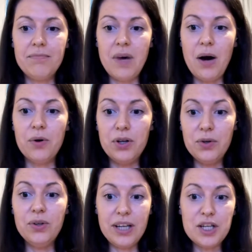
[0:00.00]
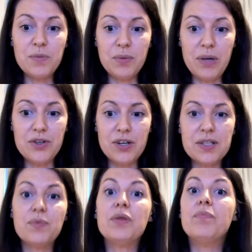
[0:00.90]
our new engagement
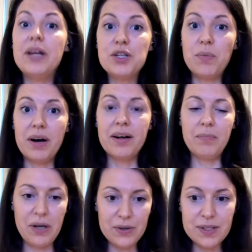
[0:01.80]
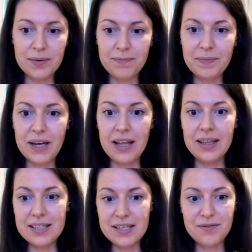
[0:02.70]
metrics with benchmark comparison. And
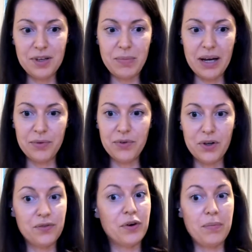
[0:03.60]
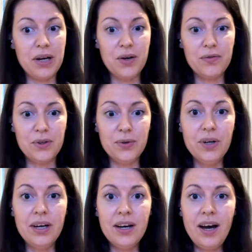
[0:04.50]
this is feedback we've heard from many of you,
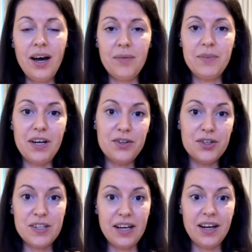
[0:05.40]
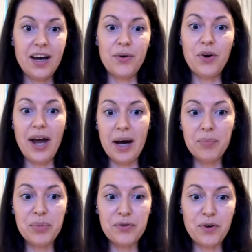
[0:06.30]
that understanding how your
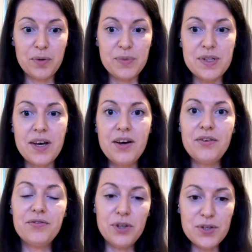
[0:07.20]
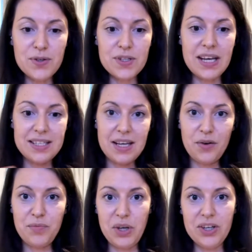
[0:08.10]
app performs versus a set
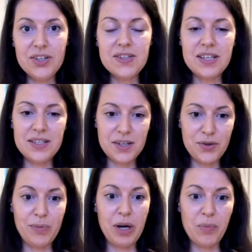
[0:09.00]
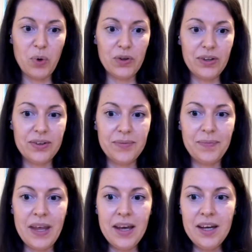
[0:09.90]
of peers is extremely important.
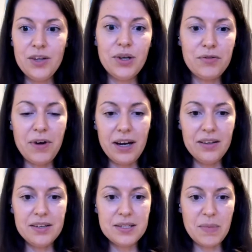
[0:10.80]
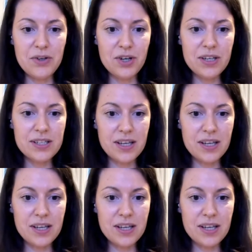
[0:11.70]
You can find these metrics